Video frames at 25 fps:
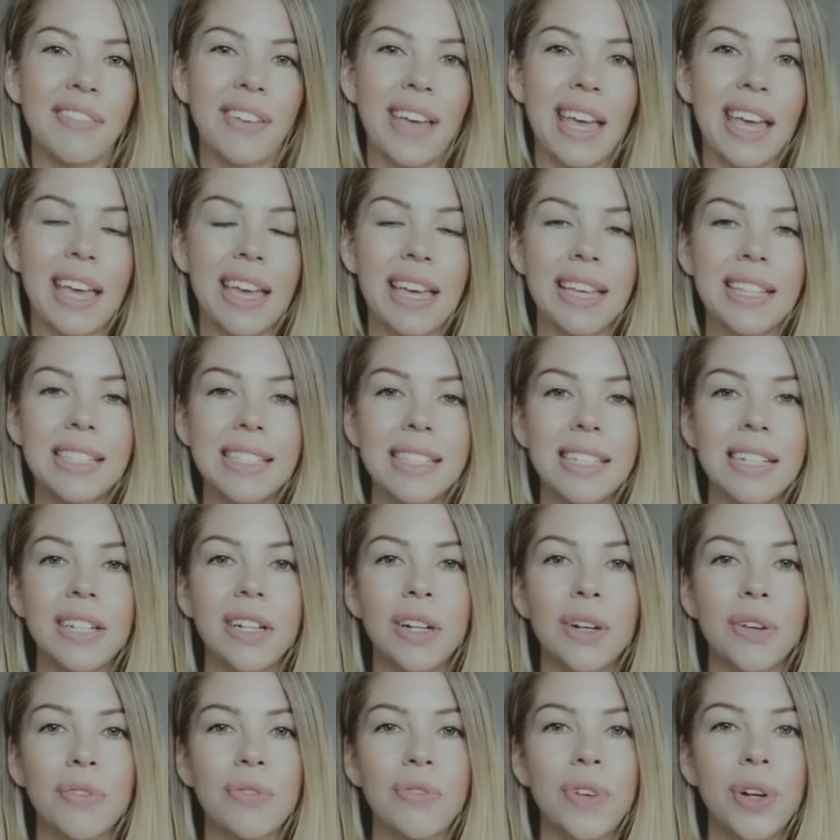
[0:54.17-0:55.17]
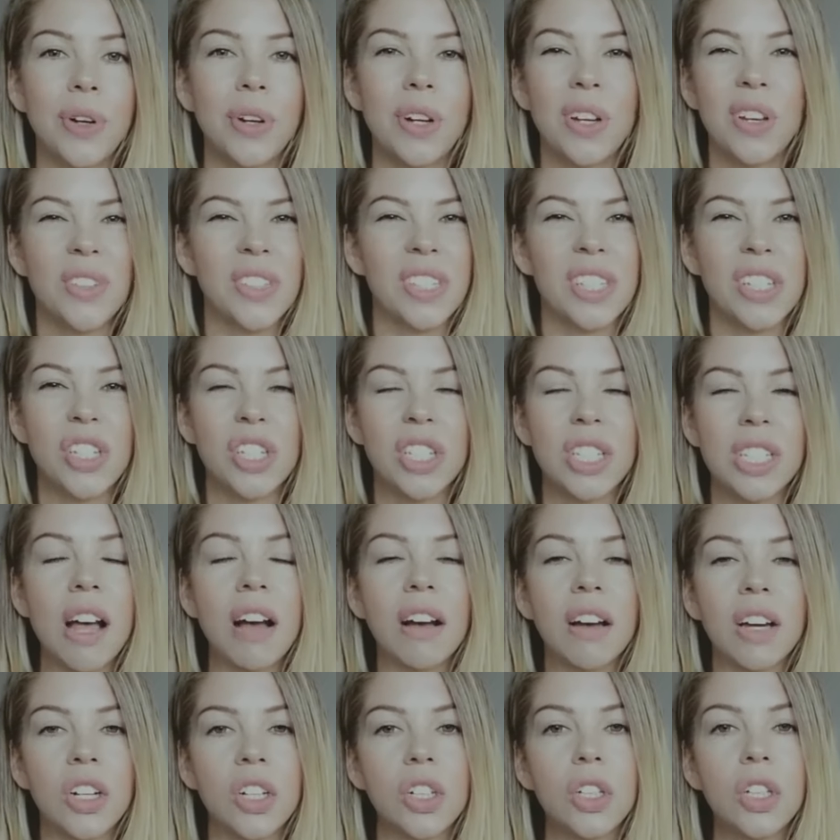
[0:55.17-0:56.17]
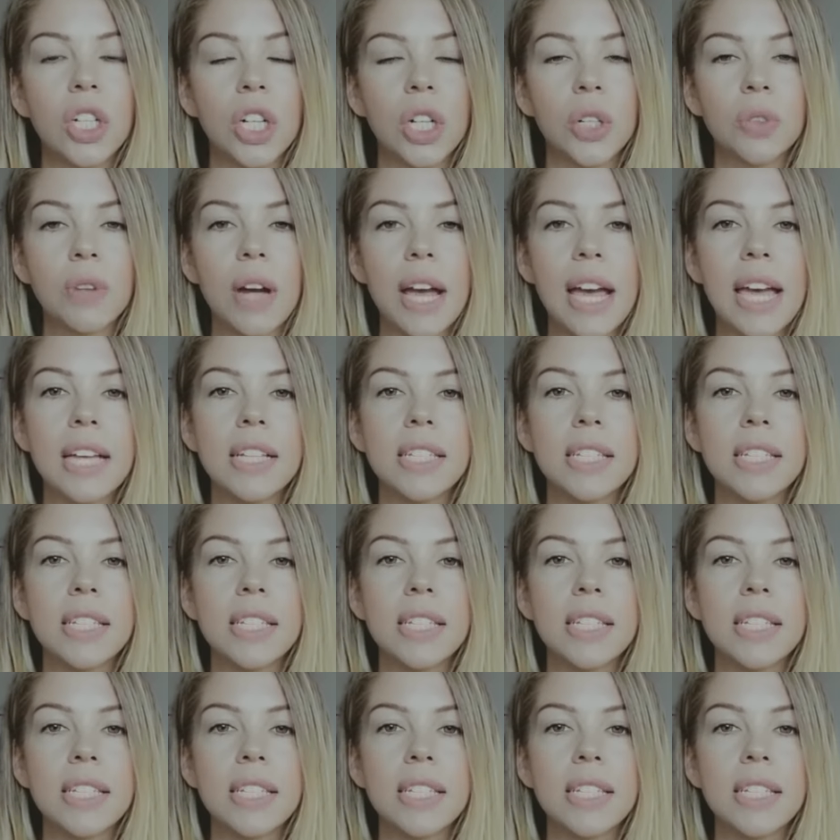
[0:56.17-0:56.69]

hands in your photos, it's just not gonna look right.